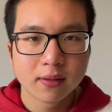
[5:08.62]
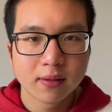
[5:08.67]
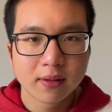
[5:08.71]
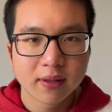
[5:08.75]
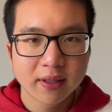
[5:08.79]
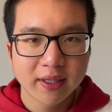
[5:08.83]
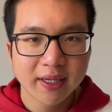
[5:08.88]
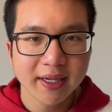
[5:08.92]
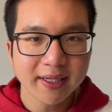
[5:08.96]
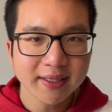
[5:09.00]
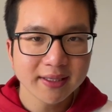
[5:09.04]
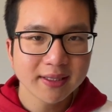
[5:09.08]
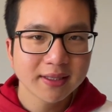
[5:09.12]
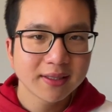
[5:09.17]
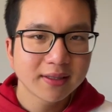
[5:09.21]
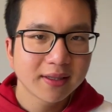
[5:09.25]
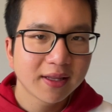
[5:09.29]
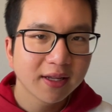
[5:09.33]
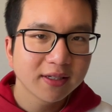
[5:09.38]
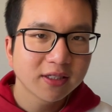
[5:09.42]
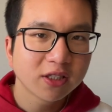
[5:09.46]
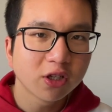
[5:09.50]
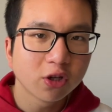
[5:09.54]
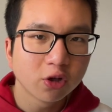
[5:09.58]
Test
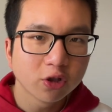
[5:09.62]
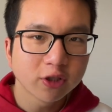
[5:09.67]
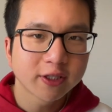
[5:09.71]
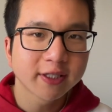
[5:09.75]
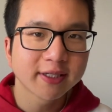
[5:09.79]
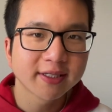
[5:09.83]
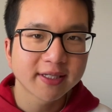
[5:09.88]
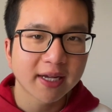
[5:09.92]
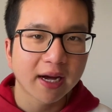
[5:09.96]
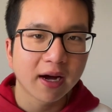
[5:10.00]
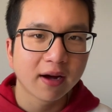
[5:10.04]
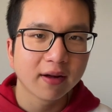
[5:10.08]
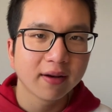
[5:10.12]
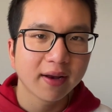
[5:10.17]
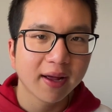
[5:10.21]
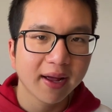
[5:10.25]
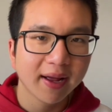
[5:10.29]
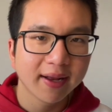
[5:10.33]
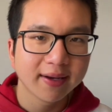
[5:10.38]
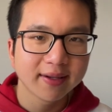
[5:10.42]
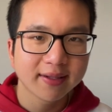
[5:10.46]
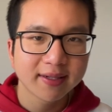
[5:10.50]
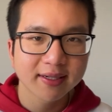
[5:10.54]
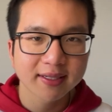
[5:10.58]
the solutions out
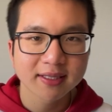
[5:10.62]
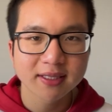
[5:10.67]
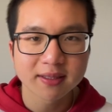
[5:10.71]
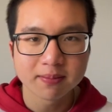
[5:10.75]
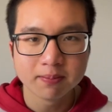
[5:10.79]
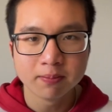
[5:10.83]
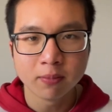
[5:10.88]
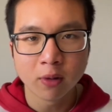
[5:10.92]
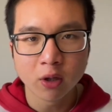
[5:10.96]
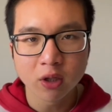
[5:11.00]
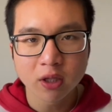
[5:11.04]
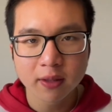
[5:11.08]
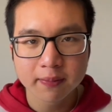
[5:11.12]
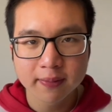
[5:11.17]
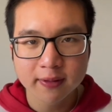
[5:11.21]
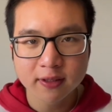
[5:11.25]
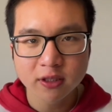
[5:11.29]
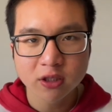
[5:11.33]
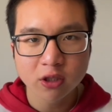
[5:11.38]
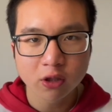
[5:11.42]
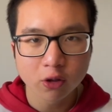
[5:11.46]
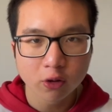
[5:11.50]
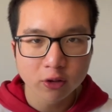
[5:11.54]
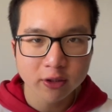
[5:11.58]
and test multiple
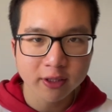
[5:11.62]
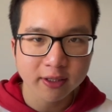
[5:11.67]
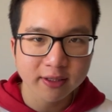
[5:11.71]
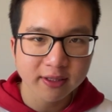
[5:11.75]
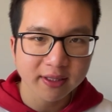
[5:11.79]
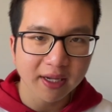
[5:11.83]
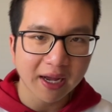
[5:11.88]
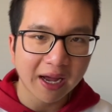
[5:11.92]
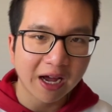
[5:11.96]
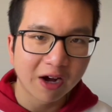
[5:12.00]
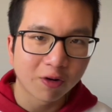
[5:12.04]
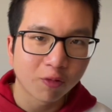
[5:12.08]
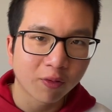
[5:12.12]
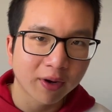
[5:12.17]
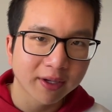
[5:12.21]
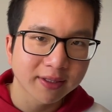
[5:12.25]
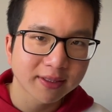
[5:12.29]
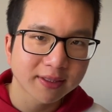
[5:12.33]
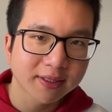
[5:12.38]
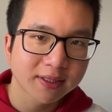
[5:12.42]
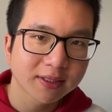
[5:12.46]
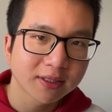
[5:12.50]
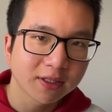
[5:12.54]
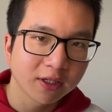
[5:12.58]
solutions at
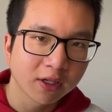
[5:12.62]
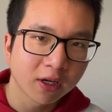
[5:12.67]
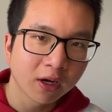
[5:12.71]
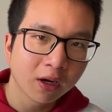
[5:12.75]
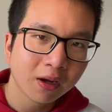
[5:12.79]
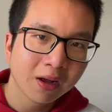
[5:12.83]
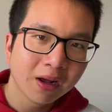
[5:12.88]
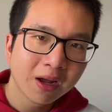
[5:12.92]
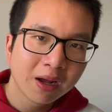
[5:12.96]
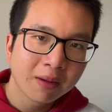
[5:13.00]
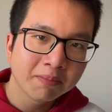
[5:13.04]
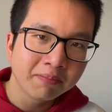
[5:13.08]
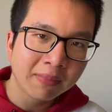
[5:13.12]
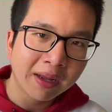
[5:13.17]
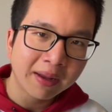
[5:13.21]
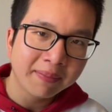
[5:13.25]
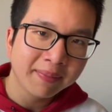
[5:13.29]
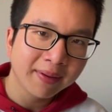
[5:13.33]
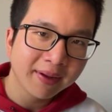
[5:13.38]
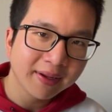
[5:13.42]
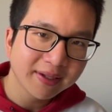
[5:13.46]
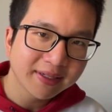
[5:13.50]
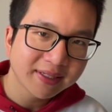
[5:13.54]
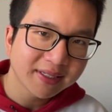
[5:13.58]
once,
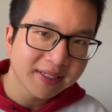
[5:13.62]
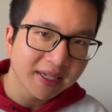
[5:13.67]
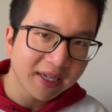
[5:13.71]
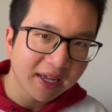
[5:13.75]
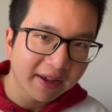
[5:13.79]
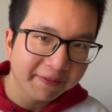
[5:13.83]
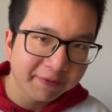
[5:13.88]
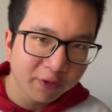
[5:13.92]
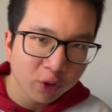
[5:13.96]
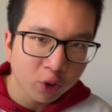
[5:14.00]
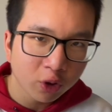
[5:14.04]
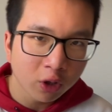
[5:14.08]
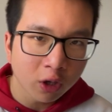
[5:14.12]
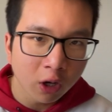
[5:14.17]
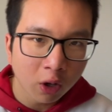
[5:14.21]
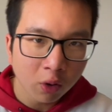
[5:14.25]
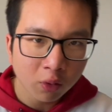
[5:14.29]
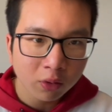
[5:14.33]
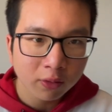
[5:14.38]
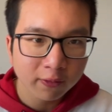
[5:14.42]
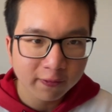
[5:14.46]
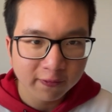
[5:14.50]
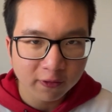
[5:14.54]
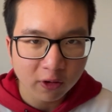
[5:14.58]
Maybe see if you go
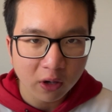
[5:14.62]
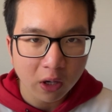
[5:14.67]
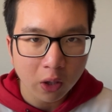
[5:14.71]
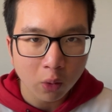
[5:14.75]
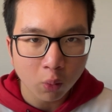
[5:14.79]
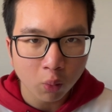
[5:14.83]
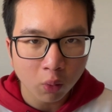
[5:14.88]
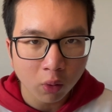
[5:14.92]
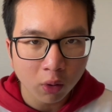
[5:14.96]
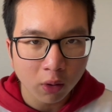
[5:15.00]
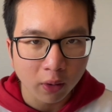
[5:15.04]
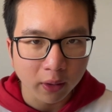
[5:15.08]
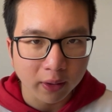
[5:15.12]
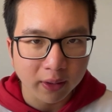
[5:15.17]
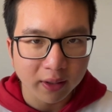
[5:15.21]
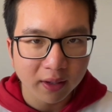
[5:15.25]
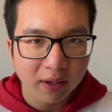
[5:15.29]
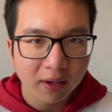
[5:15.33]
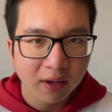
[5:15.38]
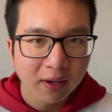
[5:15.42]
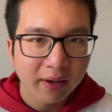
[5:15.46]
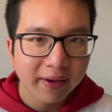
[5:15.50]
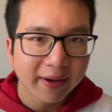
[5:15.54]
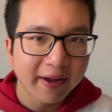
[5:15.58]
in for a walk,
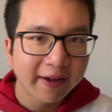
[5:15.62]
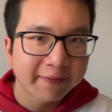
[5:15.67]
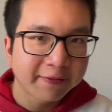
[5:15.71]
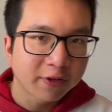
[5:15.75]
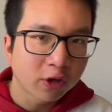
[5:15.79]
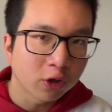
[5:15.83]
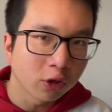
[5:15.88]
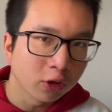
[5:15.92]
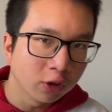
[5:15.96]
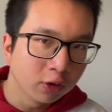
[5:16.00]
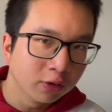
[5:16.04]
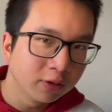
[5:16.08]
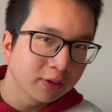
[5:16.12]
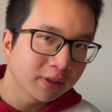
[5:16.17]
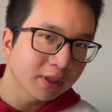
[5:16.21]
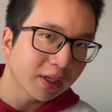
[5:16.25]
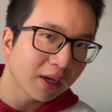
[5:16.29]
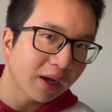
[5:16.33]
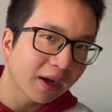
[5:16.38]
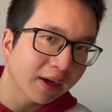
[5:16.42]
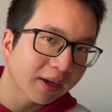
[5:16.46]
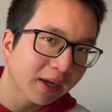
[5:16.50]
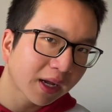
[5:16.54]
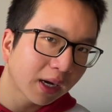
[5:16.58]
if you lose
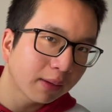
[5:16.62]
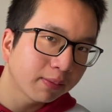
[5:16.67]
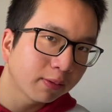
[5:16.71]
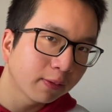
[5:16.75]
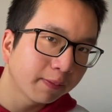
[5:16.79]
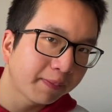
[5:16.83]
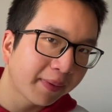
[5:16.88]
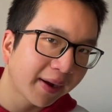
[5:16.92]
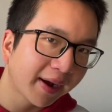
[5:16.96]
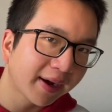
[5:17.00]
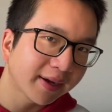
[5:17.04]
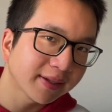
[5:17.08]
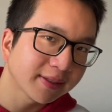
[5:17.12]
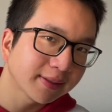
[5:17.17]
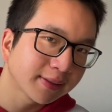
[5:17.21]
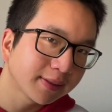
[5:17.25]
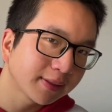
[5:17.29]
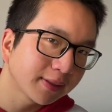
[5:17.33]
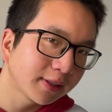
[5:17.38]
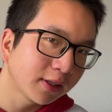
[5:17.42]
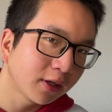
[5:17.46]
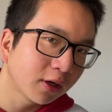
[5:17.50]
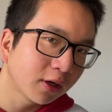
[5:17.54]
a couple pounds,